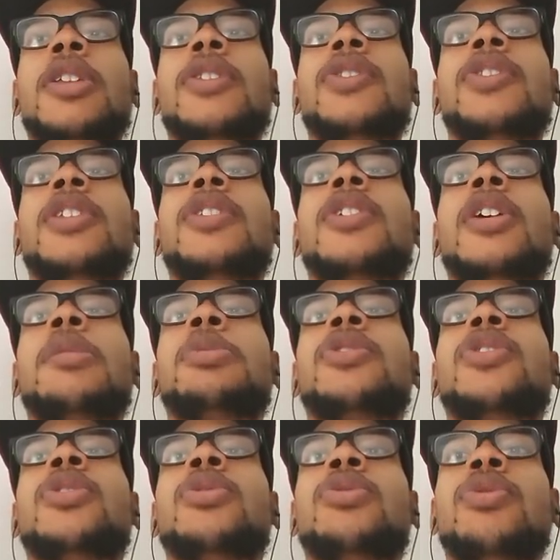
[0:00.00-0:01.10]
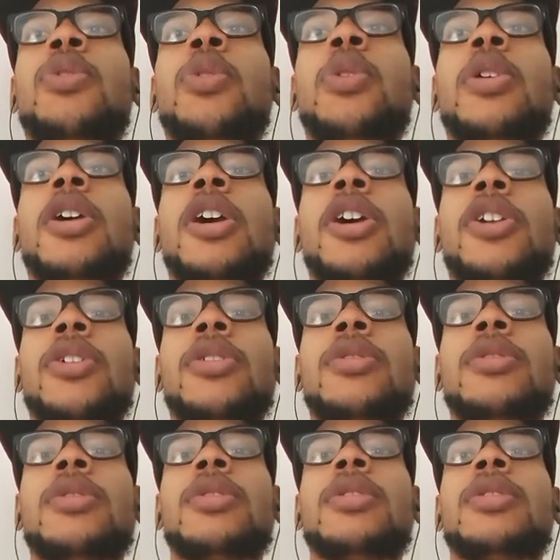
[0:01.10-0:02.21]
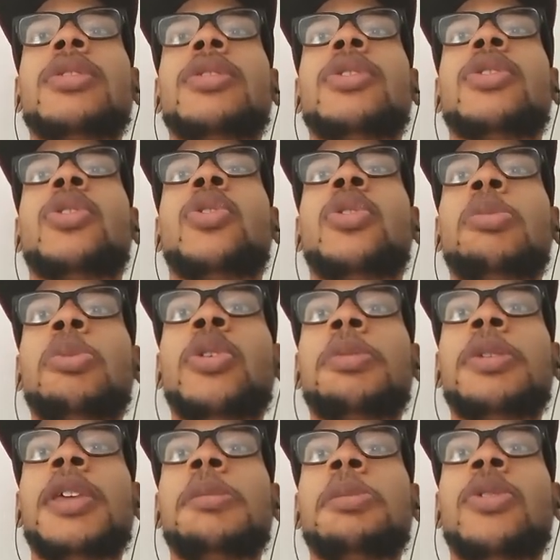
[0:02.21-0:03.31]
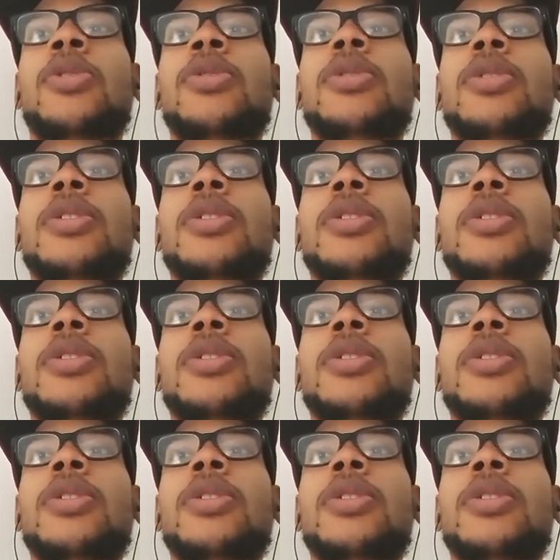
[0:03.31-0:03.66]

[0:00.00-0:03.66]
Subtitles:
It seats up to 400 or more people.